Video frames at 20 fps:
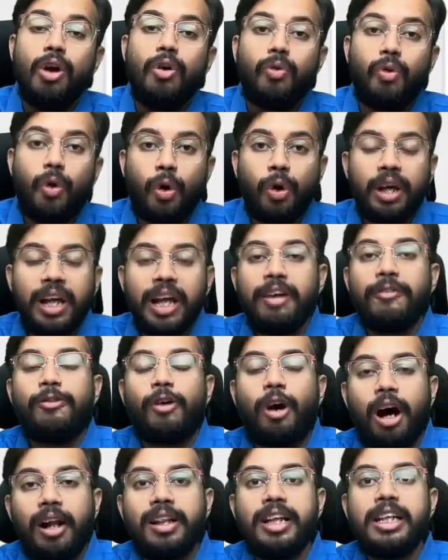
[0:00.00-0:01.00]
Only if
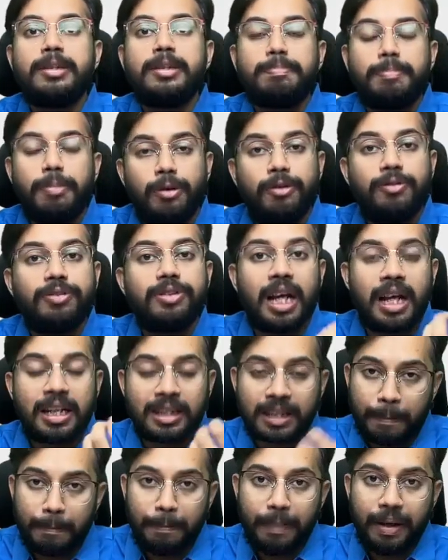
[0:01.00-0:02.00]
all these proofs are
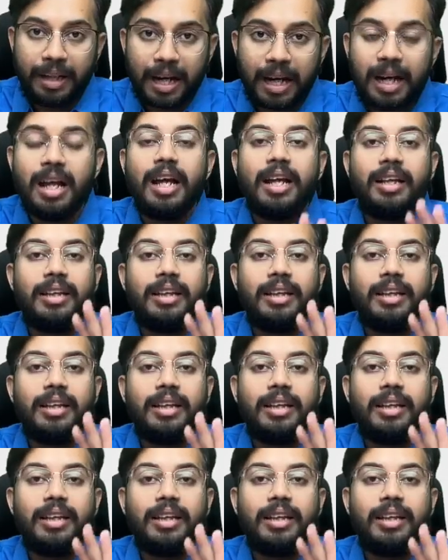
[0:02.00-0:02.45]
submitted,